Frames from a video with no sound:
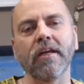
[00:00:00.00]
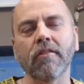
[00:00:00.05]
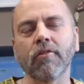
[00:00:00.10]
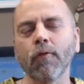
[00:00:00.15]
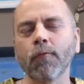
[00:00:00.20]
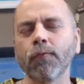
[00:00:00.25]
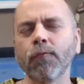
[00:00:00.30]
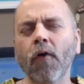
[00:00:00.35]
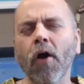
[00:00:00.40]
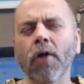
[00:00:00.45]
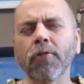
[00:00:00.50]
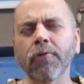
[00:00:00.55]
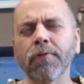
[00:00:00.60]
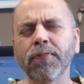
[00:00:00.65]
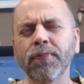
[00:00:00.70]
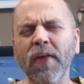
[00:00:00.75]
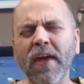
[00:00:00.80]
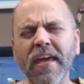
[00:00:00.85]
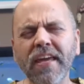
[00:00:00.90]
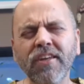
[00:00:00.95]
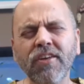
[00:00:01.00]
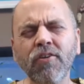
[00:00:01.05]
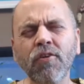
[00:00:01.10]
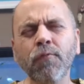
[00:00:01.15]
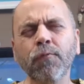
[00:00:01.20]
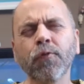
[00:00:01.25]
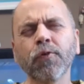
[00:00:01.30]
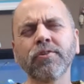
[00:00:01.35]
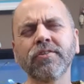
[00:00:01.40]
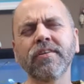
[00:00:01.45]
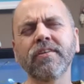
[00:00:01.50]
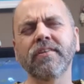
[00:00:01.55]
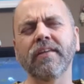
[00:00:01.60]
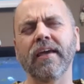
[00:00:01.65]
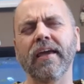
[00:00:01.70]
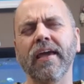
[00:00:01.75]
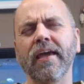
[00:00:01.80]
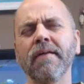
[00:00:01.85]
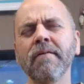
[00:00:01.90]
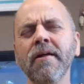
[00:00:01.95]
So Father, thank you for
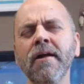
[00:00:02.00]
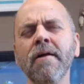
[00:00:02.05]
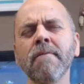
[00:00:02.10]
today.